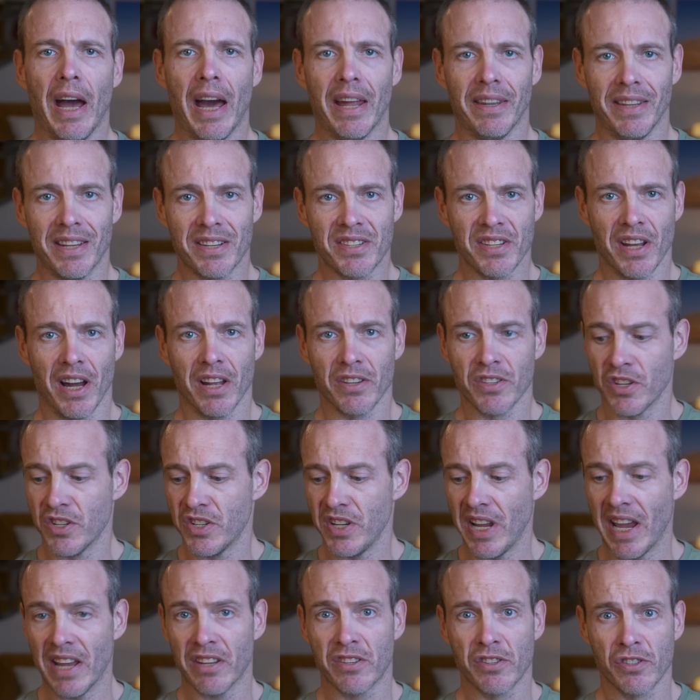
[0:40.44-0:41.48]
And this answers
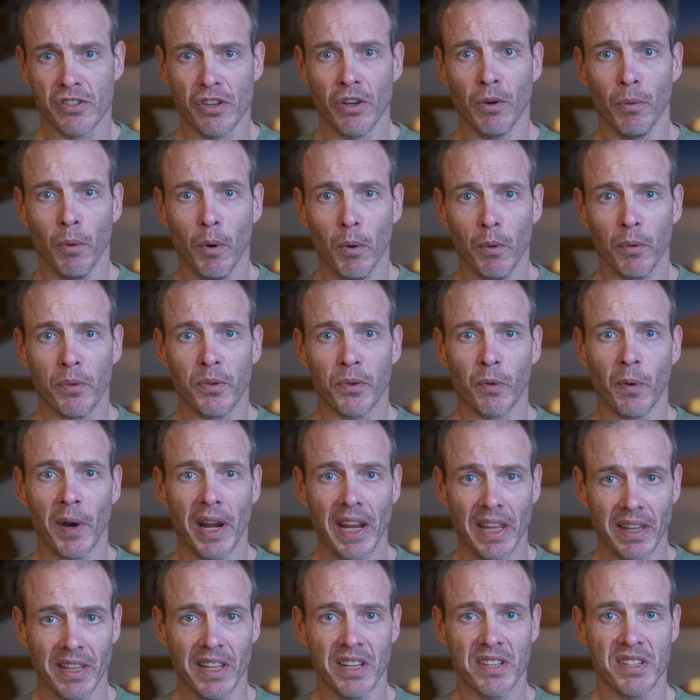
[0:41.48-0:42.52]
yes to all
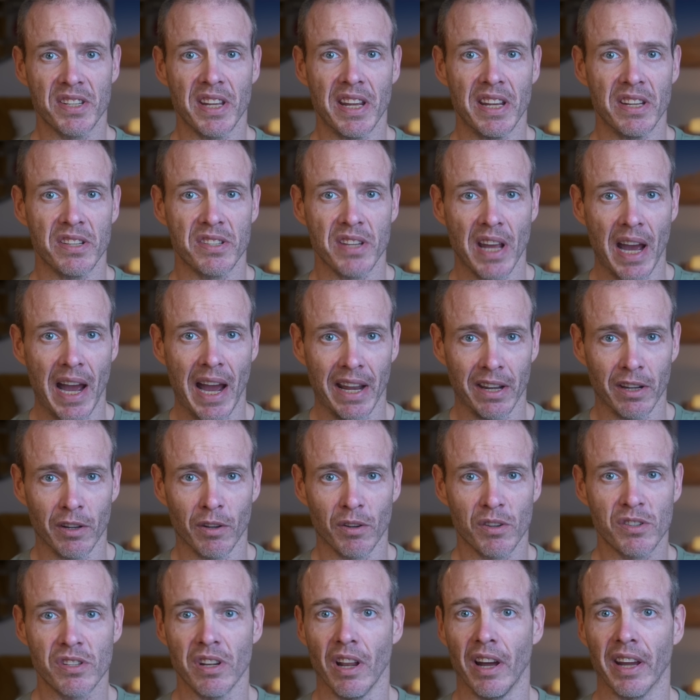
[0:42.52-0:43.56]
three. This is and
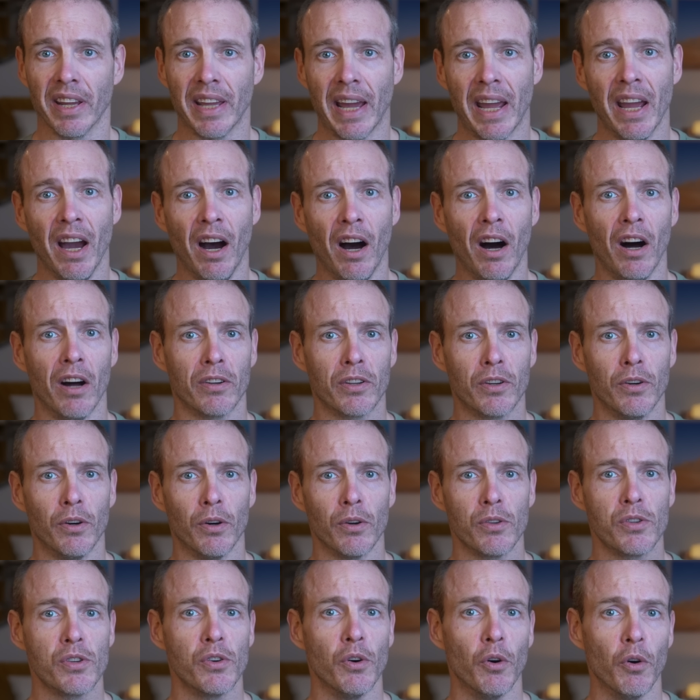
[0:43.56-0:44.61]
looks like a
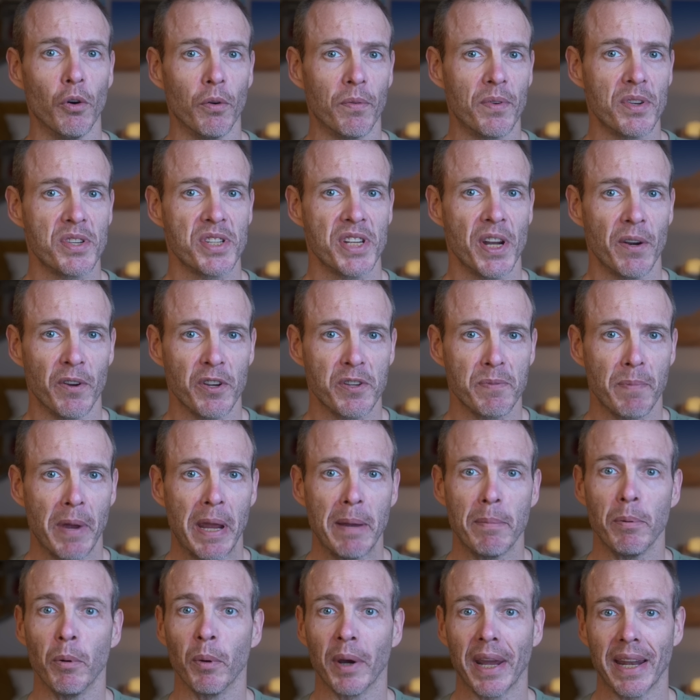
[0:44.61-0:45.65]
hardcore tool for serious
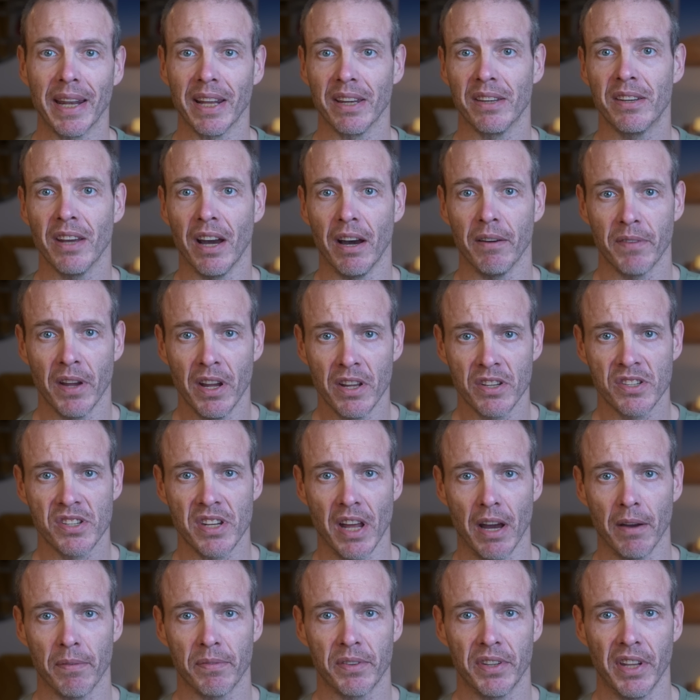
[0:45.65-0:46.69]
people getting tough
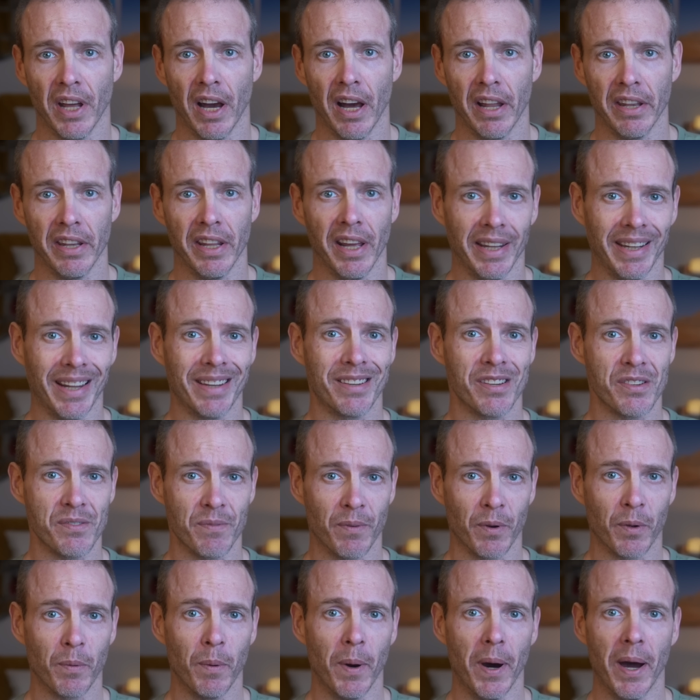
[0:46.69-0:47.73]
stuff done. And that doesn't
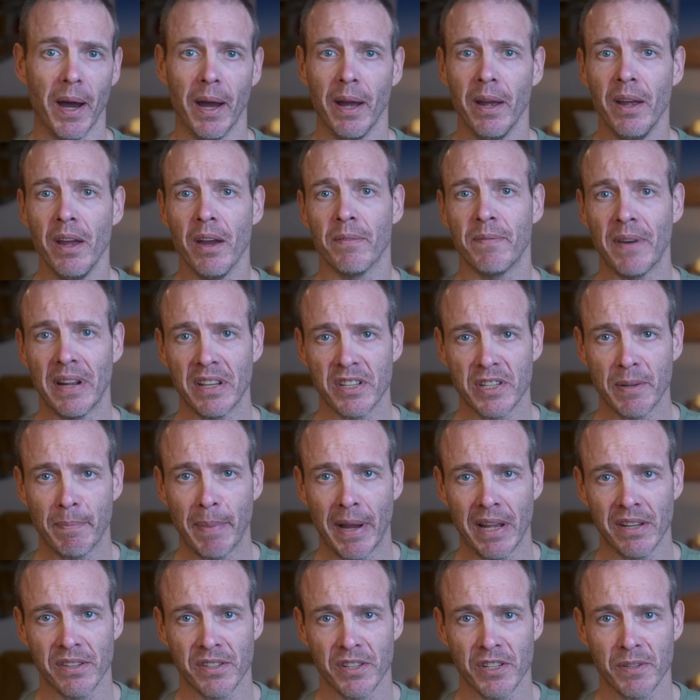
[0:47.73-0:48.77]
require fancy
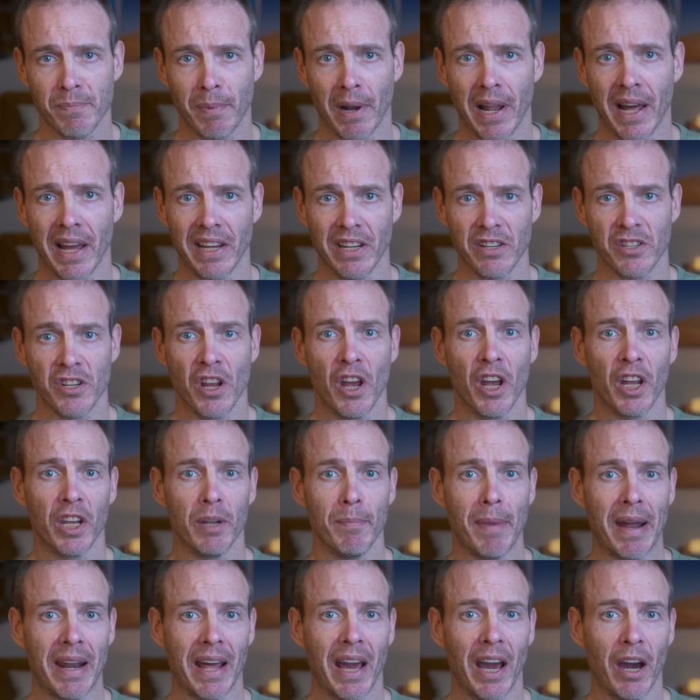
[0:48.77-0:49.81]
pants displays, no
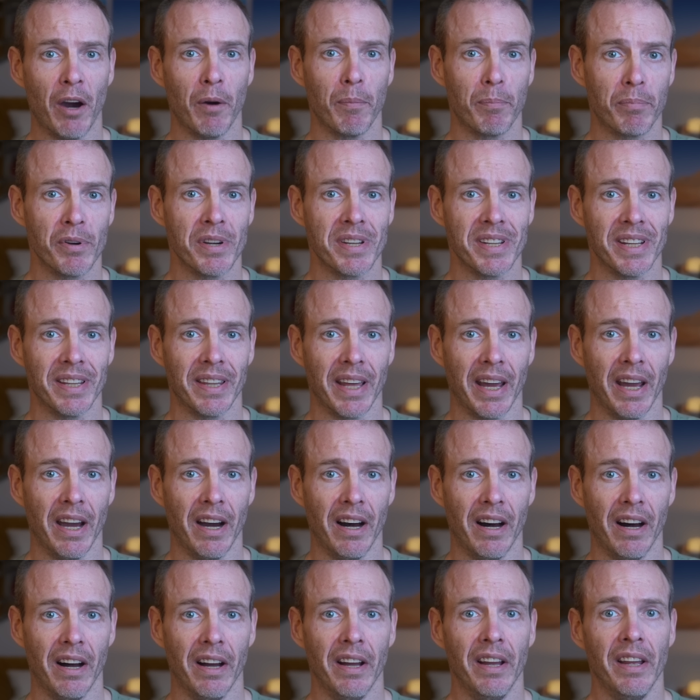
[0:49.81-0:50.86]
matter how pretty they
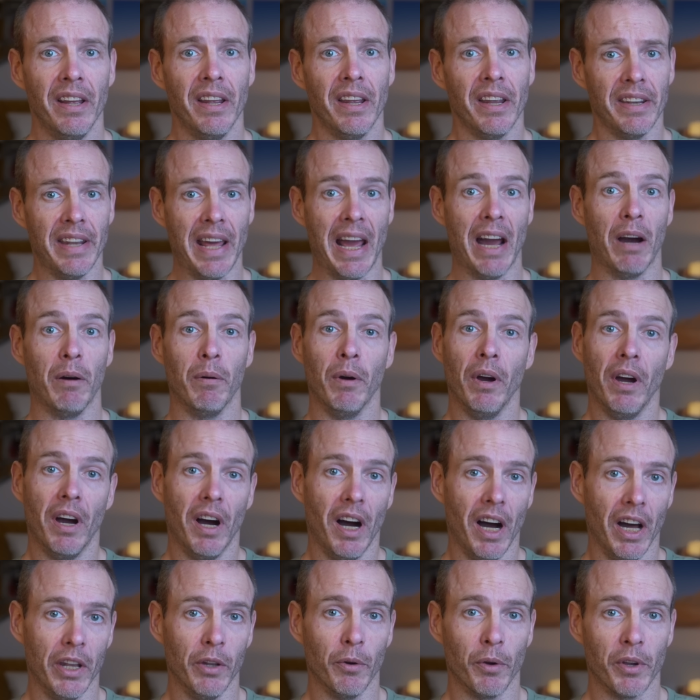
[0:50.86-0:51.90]
are. Now,
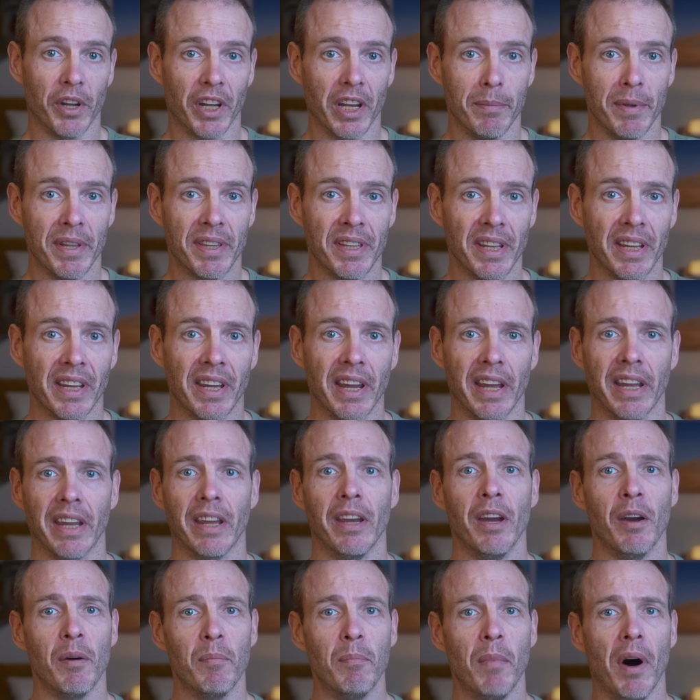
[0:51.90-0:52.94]
I know what you're going to be thinking.
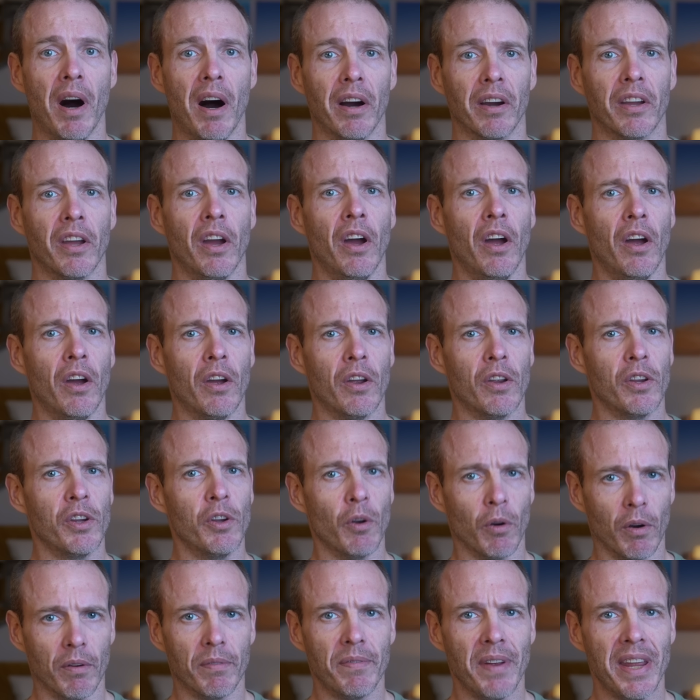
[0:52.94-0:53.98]
Mark,
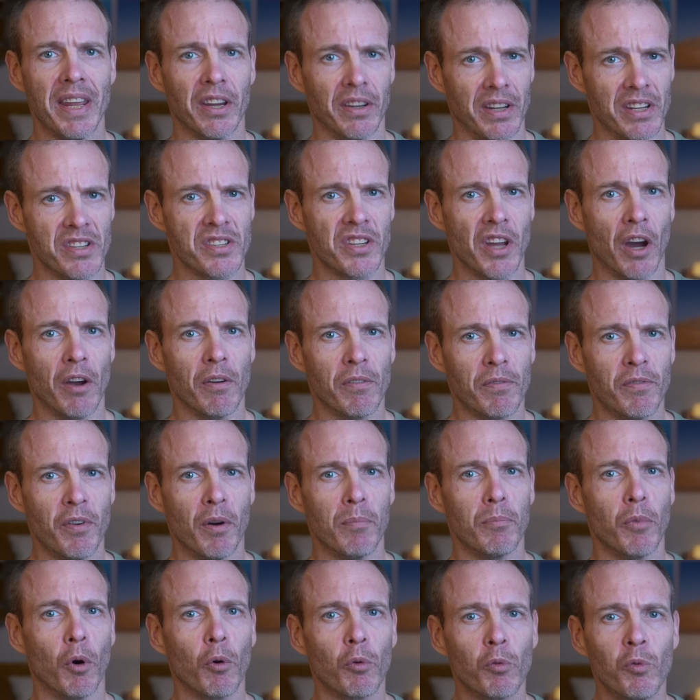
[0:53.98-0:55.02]
you're a vegan, is goat
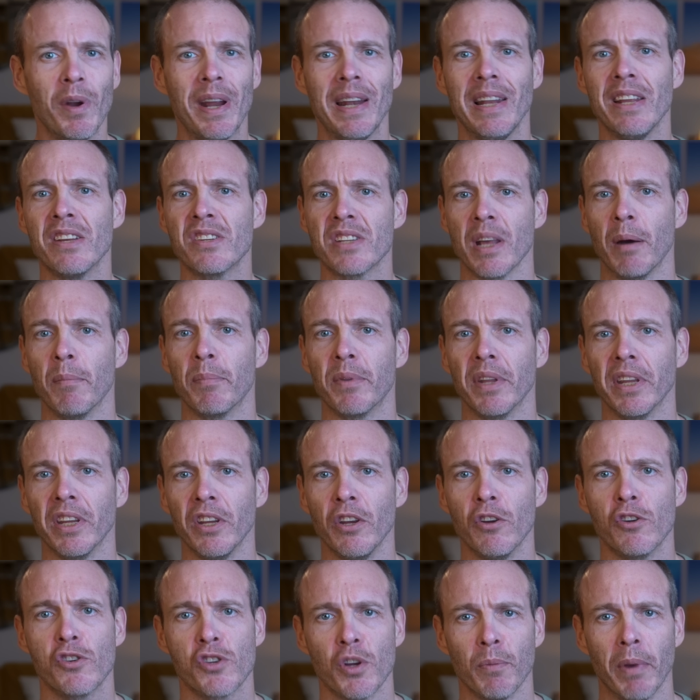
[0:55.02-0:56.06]
football really something
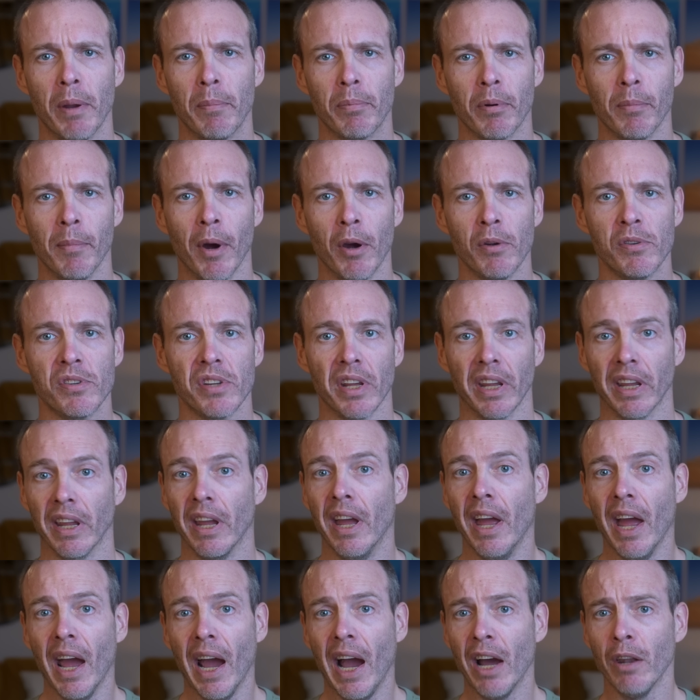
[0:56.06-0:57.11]
you should be promoting?
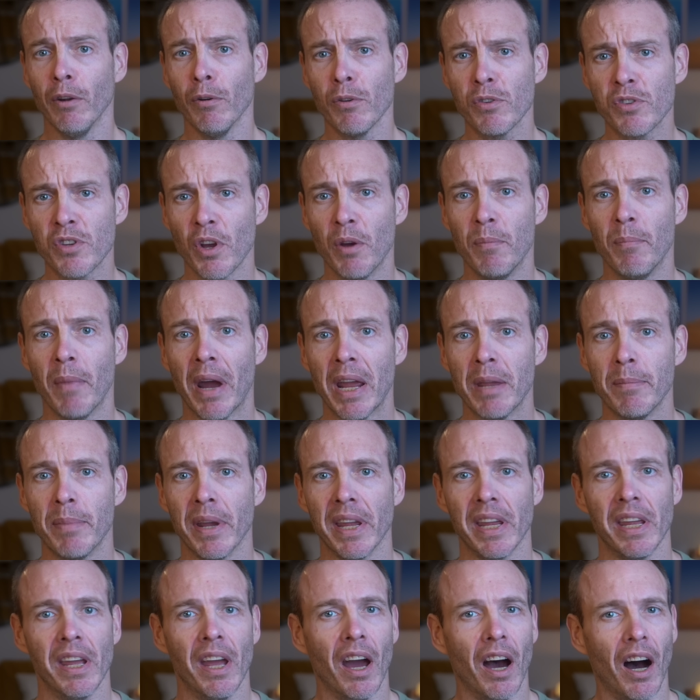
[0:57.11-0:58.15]
And also
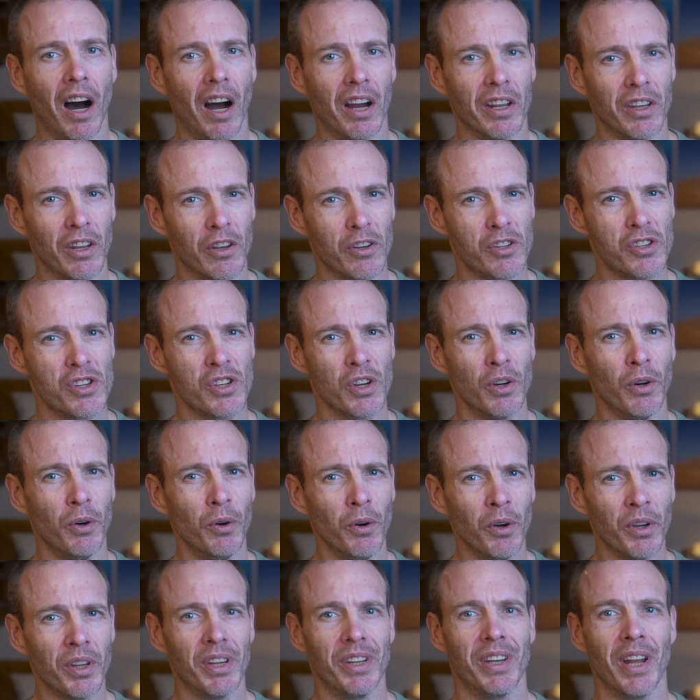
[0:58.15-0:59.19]
maybe, are you
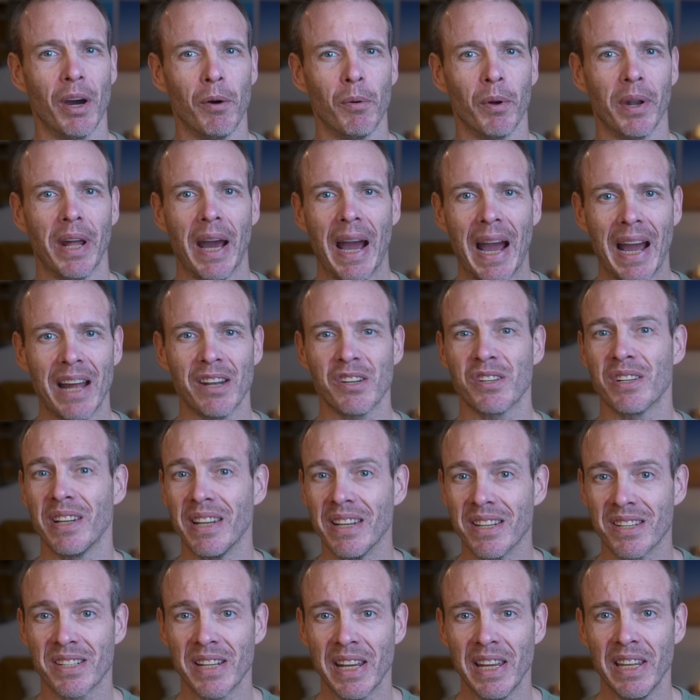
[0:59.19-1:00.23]
sure you don't want to actually
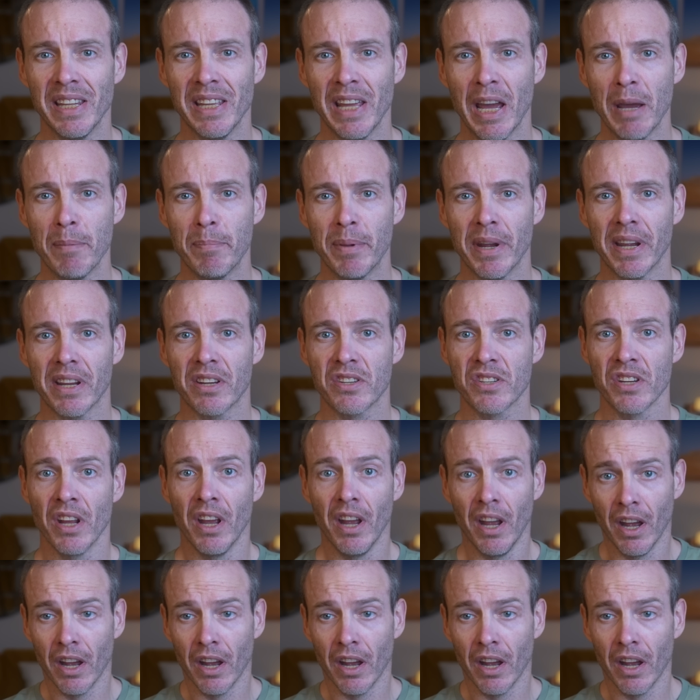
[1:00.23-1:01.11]
see the Epix?